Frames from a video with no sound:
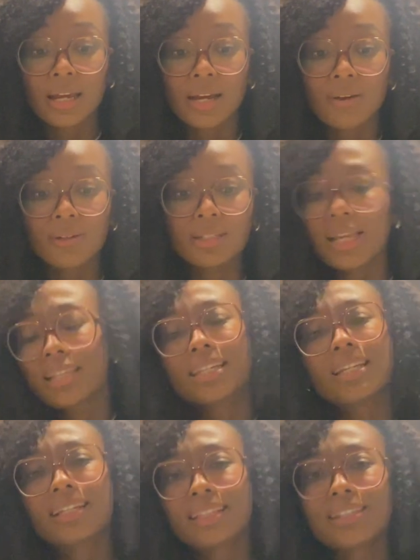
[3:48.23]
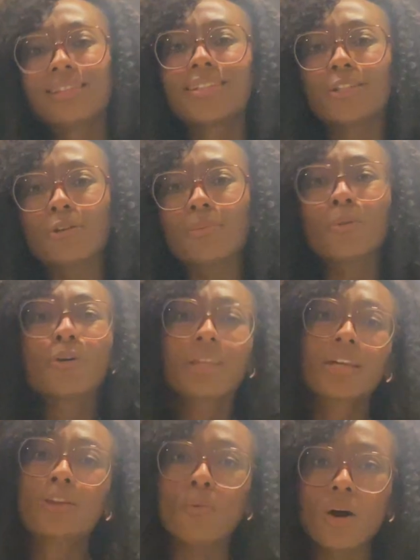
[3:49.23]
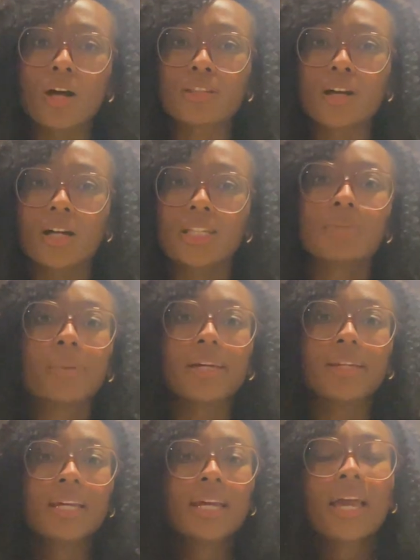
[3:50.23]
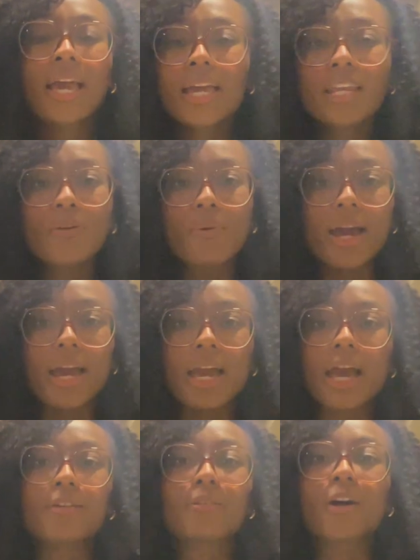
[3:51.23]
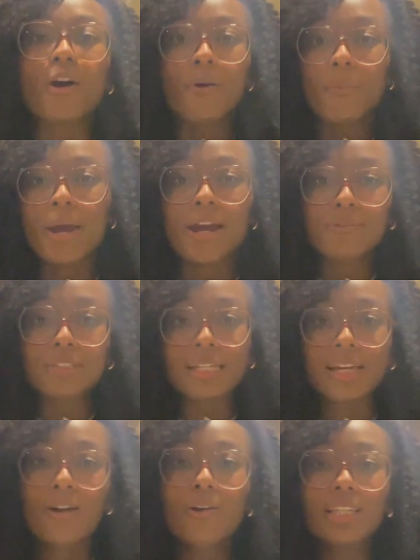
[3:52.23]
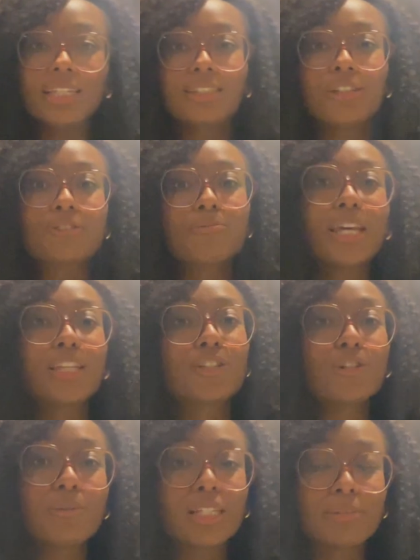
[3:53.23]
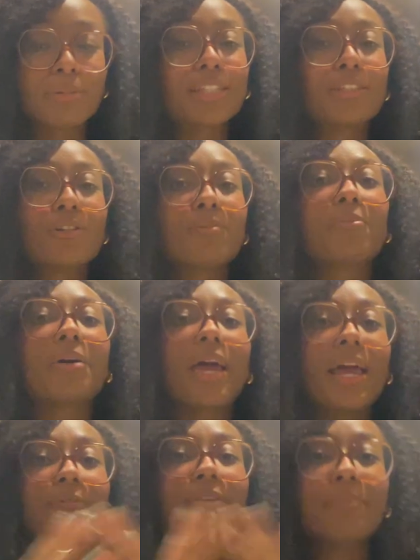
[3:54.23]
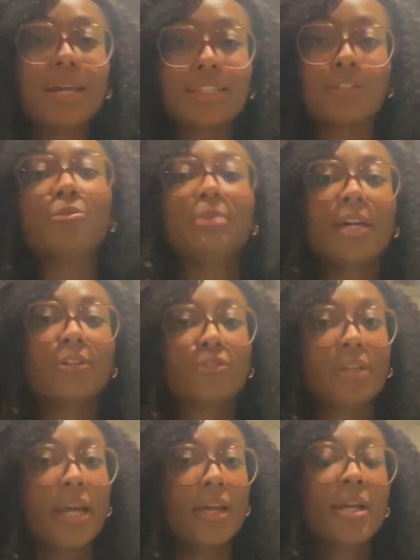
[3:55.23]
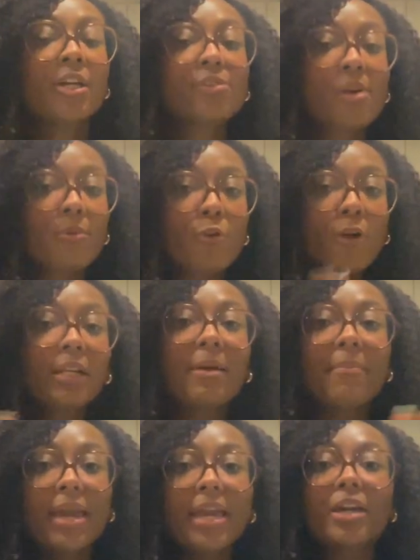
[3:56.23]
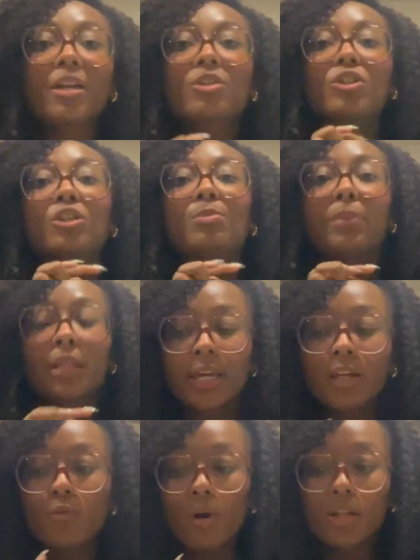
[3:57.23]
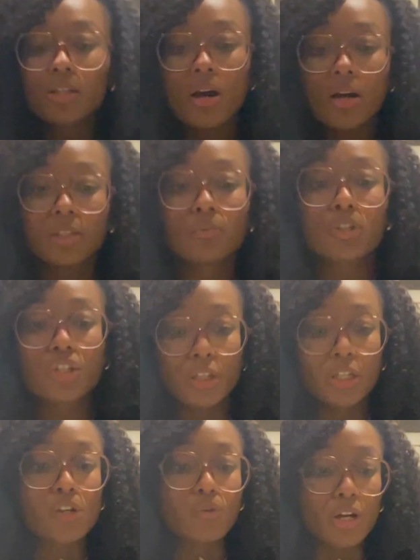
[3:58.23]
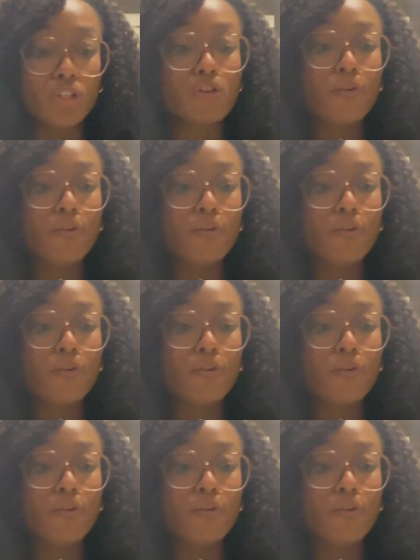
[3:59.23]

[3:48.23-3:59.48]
Well, not technically the soup, more like the wontons. But anyway, I don't know. Pat was like, oh, let's just make soup. Let's make soup. And we made soup yesterday. So I'm going to make just plain wontons with chili crunch